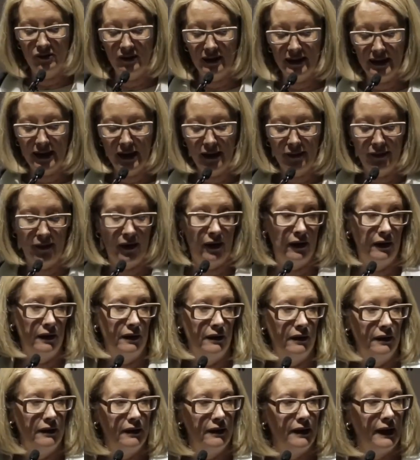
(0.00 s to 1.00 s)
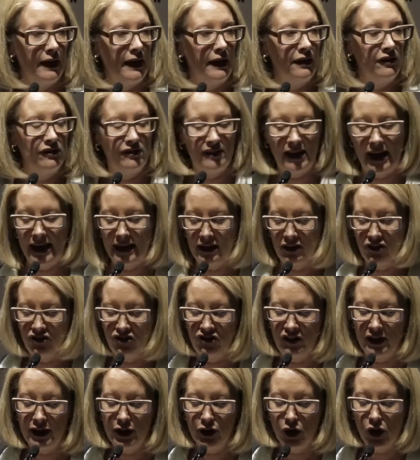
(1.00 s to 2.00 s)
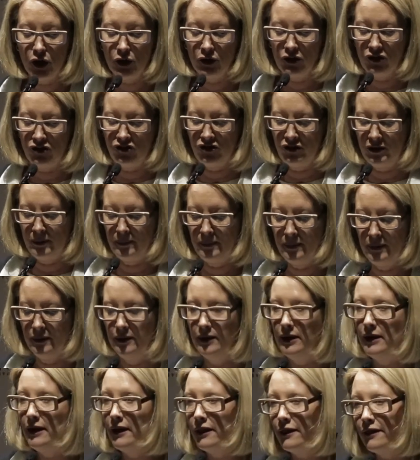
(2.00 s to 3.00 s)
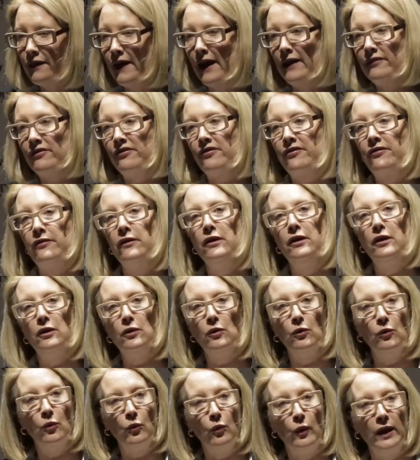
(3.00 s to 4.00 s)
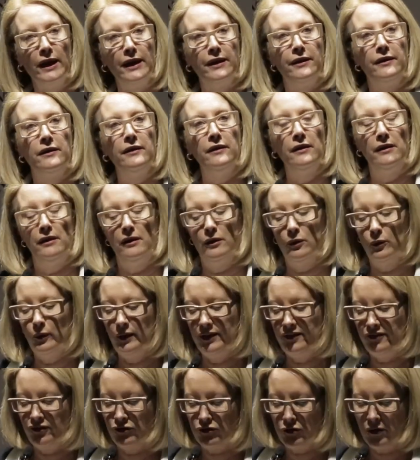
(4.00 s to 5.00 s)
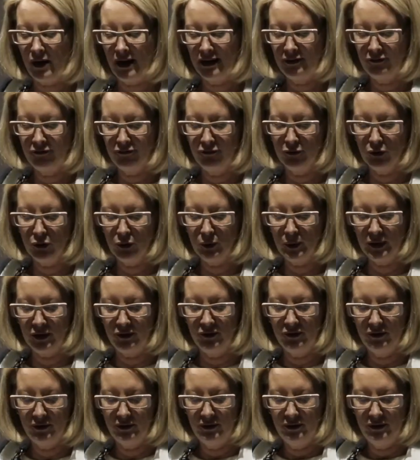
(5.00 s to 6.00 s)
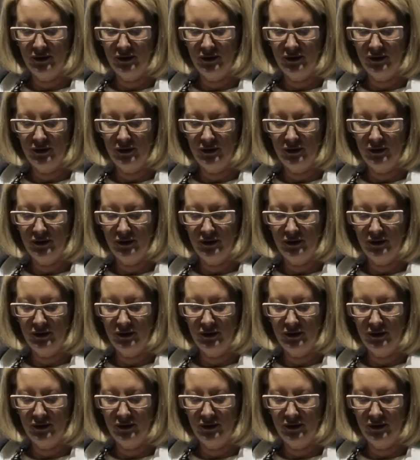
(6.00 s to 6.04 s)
together and take shared ownership, that's when we stride forward.